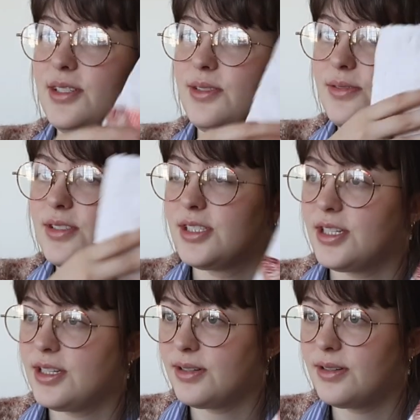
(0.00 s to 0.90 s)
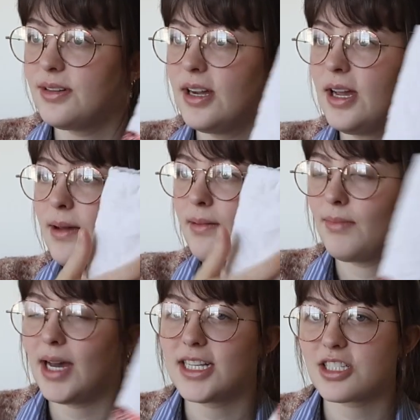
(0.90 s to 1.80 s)
do too
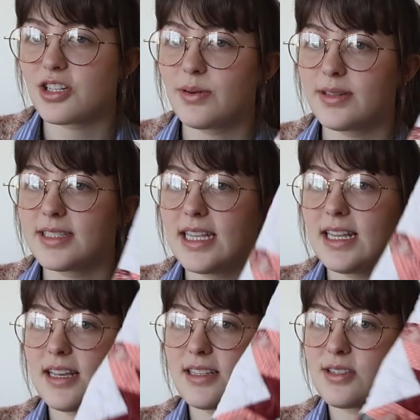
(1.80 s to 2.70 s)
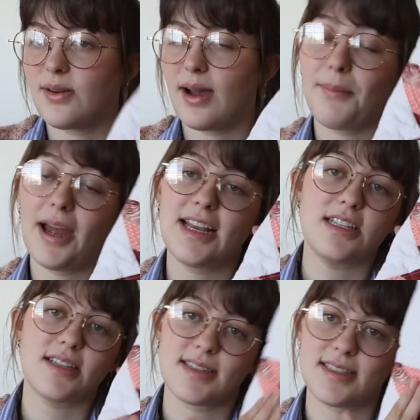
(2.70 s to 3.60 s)
much quilting, so I might
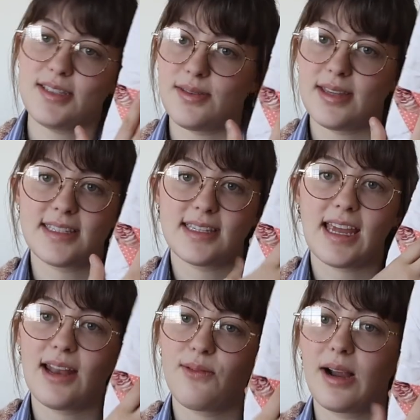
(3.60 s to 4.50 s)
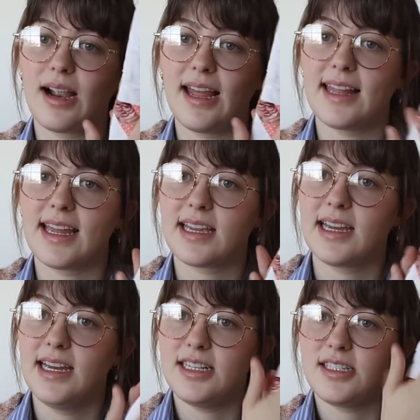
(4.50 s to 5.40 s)
just do this again where I like
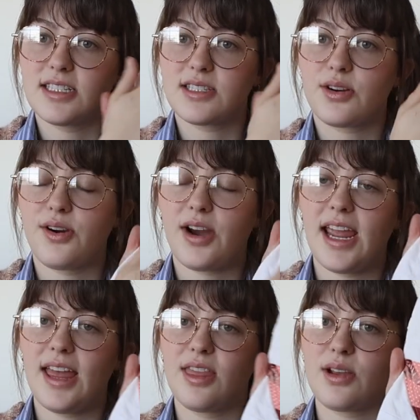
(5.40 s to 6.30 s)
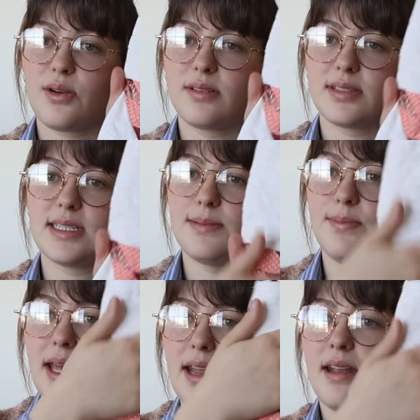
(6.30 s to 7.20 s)
just create the quilted
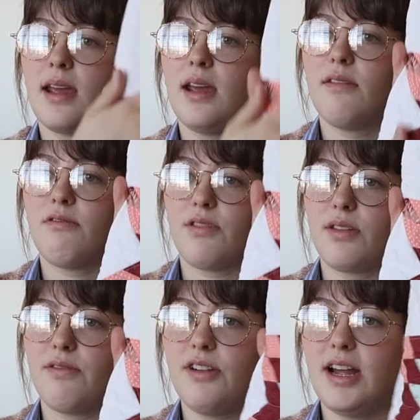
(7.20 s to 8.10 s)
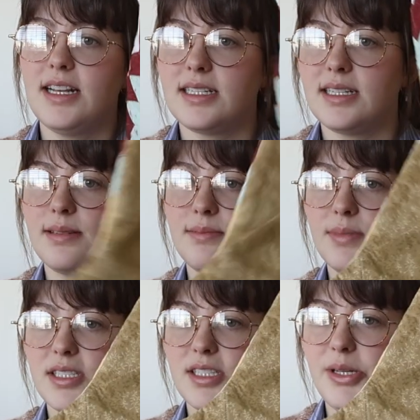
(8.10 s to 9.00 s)
bit for the front,
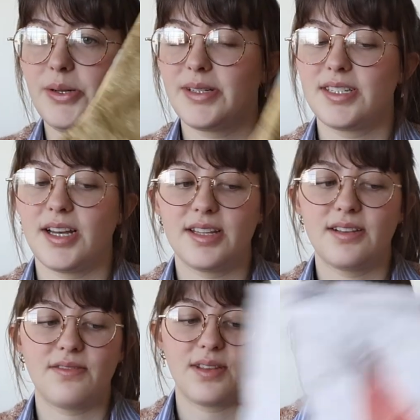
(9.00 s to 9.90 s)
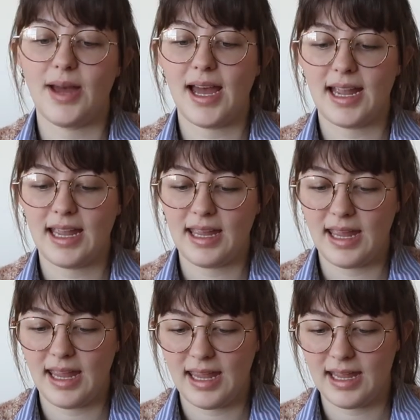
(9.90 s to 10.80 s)
but do solid for the back,
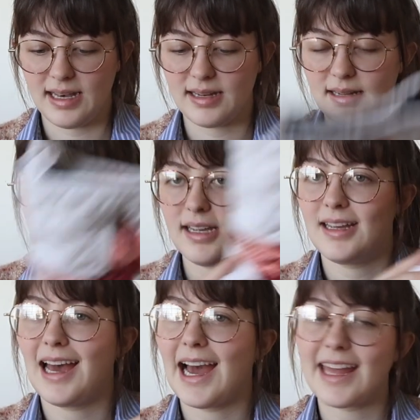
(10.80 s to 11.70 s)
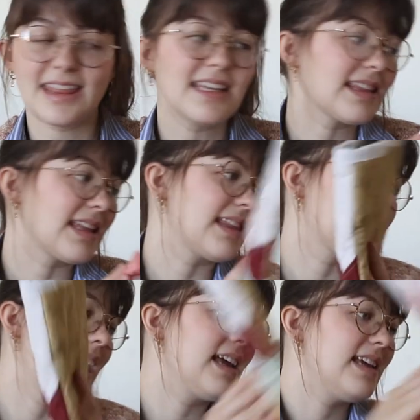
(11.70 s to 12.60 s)
and I think
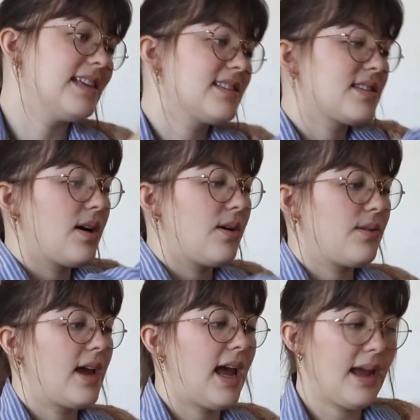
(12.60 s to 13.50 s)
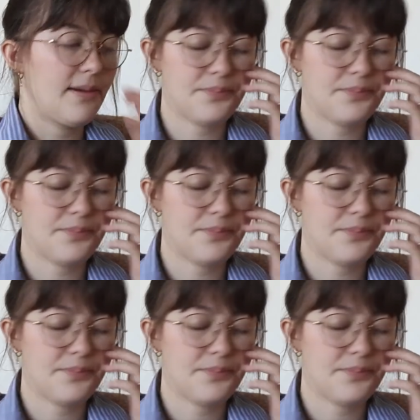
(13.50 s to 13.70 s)
that is okay.